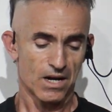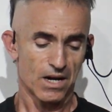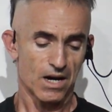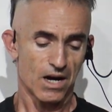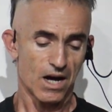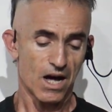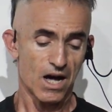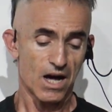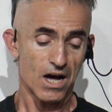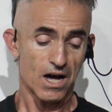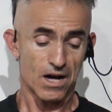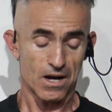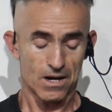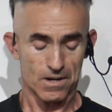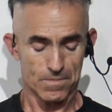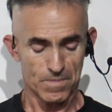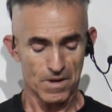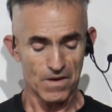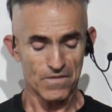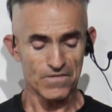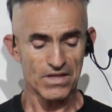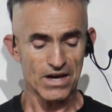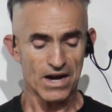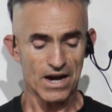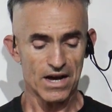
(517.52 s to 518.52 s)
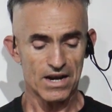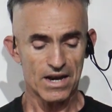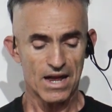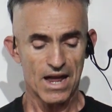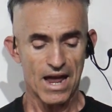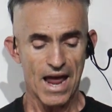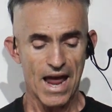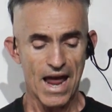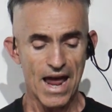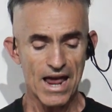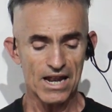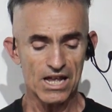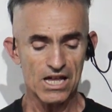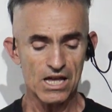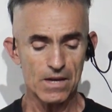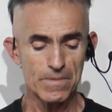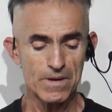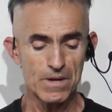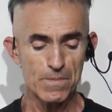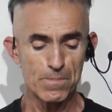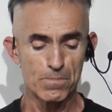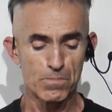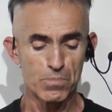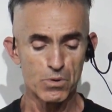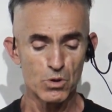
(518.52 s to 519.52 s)
uh, above that, and it can
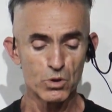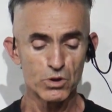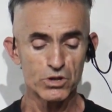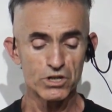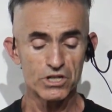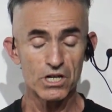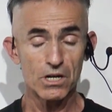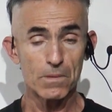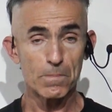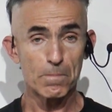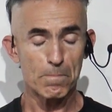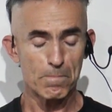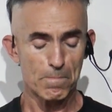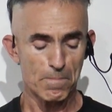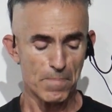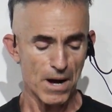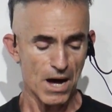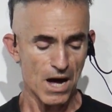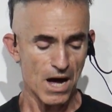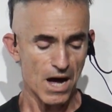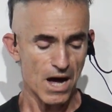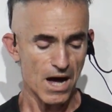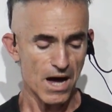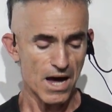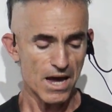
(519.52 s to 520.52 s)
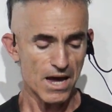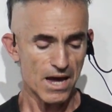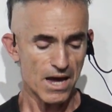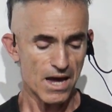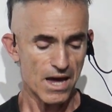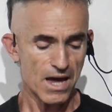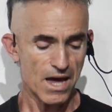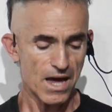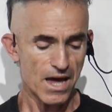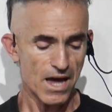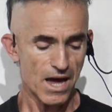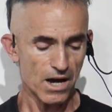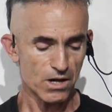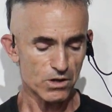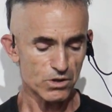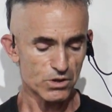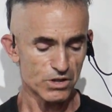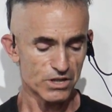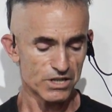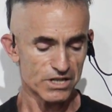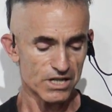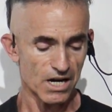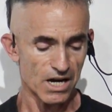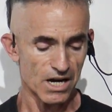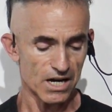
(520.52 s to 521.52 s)
be boosted by
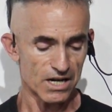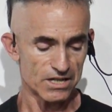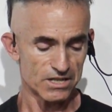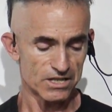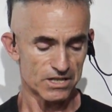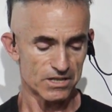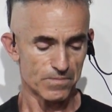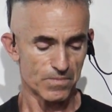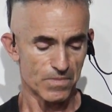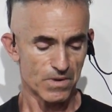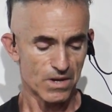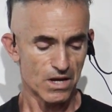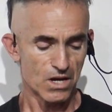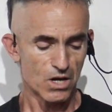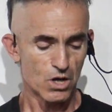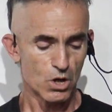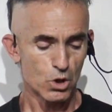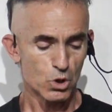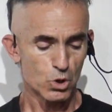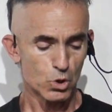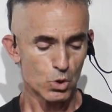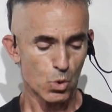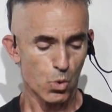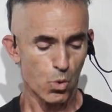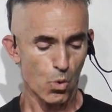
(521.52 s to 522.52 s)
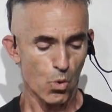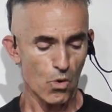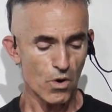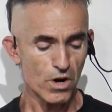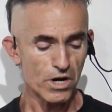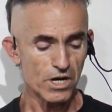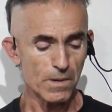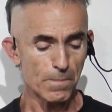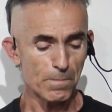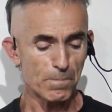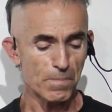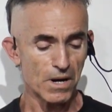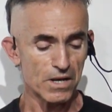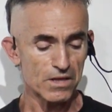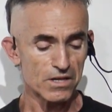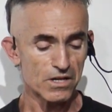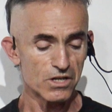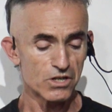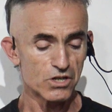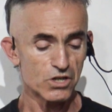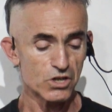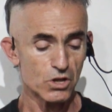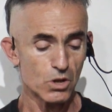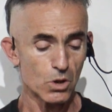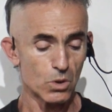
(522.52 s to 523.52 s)
exercise. Taurine
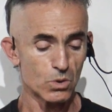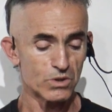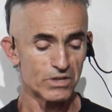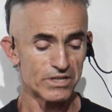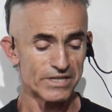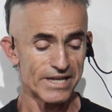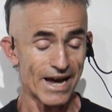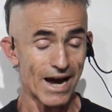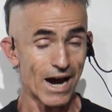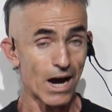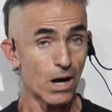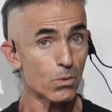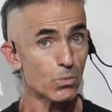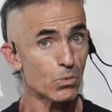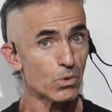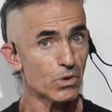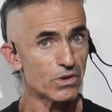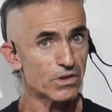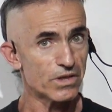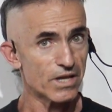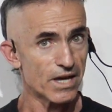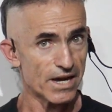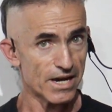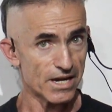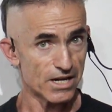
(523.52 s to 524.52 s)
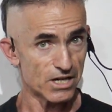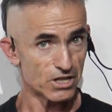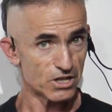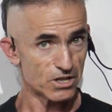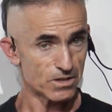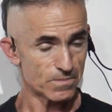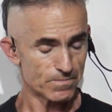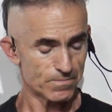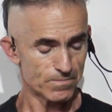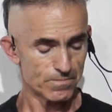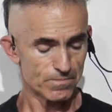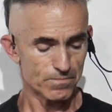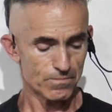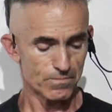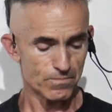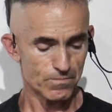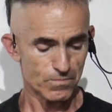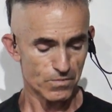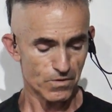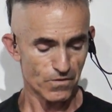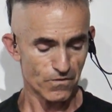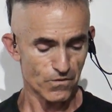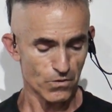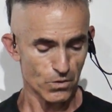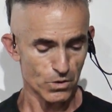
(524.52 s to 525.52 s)
abundance goes down with age.
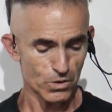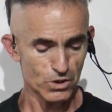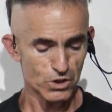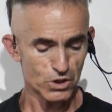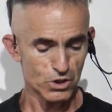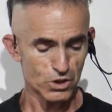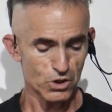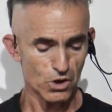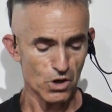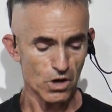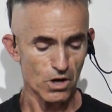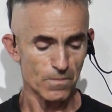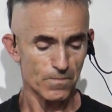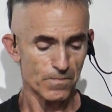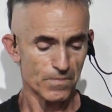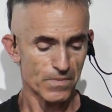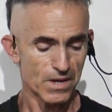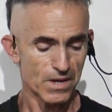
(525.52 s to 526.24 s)
First chart.